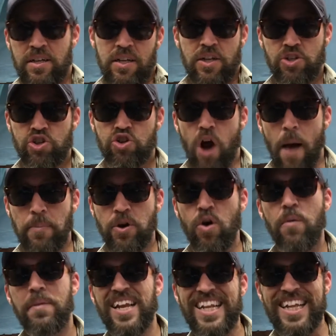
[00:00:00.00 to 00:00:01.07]
It's tropical,
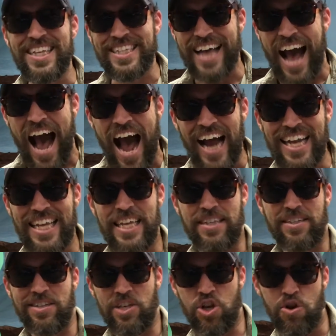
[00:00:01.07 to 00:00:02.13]
meaning it's hot,
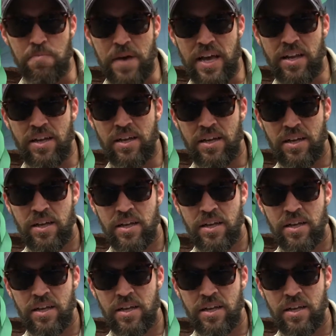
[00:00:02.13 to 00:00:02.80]
it's humid.